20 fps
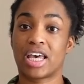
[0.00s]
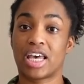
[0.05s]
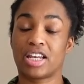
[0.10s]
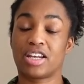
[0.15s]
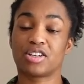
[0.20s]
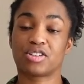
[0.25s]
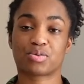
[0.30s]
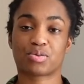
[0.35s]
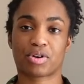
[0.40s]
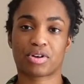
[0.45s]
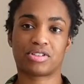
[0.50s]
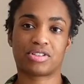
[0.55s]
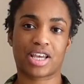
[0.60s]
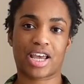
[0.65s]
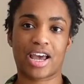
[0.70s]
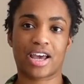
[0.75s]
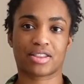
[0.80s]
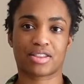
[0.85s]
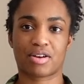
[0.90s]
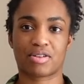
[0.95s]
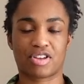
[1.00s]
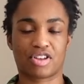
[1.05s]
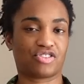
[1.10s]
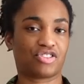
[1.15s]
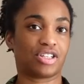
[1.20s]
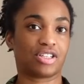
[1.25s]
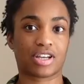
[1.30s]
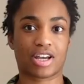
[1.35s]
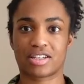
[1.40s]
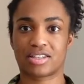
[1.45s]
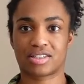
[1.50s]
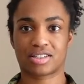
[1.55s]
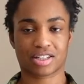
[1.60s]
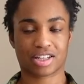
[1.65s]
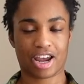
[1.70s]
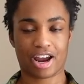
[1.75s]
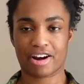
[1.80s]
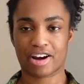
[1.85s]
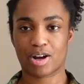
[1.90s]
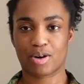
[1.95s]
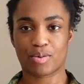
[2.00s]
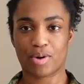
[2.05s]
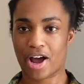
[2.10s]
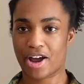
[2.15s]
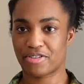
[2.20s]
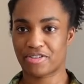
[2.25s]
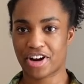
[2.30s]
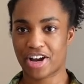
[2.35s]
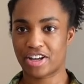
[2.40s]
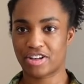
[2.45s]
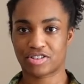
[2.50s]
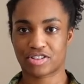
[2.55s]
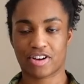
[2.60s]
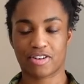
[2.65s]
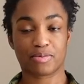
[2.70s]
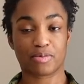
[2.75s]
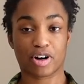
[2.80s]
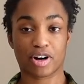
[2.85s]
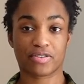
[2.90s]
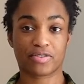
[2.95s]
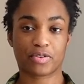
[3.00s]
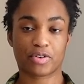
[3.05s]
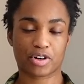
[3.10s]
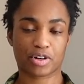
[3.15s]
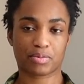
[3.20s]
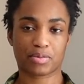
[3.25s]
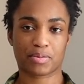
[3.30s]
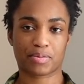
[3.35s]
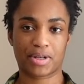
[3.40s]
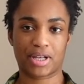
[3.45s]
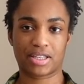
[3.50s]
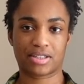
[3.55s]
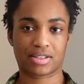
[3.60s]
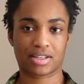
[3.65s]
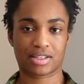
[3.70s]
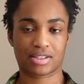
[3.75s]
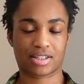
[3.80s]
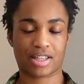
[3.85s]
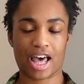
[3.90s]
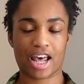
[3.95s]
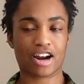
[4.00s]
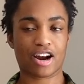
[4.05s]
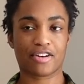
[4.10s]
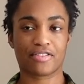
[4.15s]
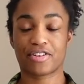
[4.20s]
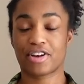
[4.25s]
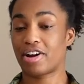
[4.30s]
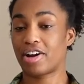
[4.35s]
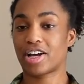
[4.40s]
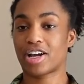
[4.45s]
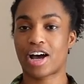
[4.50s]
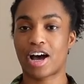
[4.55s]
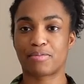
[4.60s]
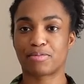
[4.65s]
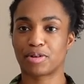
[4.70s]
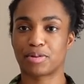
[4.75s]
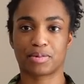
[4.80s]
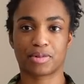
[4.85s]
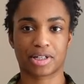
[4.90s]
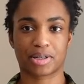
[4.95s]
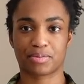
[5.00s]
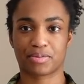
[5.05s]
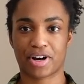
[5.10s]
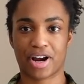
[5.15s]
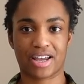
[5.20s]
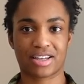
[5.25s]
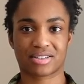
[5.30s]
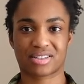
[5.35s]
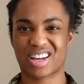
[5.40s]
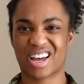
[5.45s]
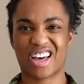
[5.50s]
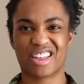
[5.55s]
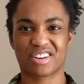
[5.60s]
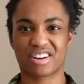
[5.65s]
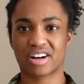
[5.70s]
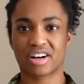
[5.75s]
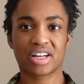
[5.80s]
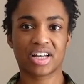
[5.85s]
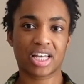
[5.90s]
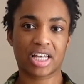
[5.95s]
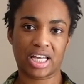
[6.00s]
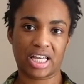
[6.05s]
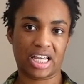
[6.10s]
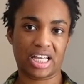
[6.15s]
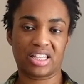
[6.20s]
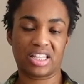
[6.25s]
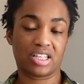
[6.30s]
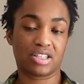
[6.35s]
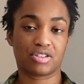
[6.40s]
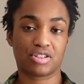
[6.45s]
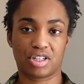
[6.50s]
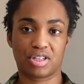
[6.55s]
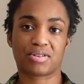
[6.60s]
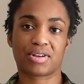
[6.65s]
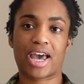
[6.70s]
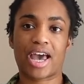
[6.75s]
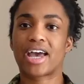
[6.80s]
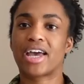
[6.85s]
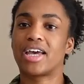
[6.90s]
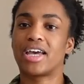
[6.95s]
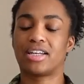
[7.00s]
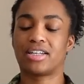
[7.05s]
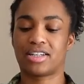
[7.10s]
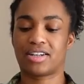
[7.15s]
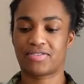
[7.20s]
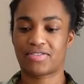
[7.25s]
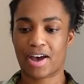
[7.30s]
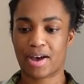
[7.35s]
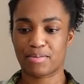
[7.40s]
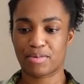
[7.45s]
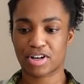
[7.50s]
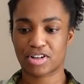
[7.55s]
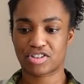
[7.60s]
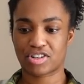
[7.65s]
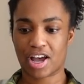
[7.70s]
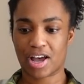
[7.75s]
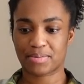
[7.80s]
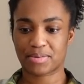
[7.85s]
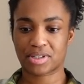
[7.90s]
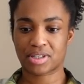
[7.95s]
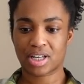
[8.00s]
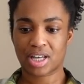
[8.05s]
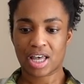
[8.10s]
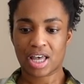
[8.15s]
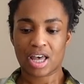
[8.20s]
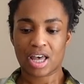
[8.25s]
It is worth saying, though, that she does still carry a wide range of more affordable pieces that are very comparable in price to other, at least U K, indie fabric shops.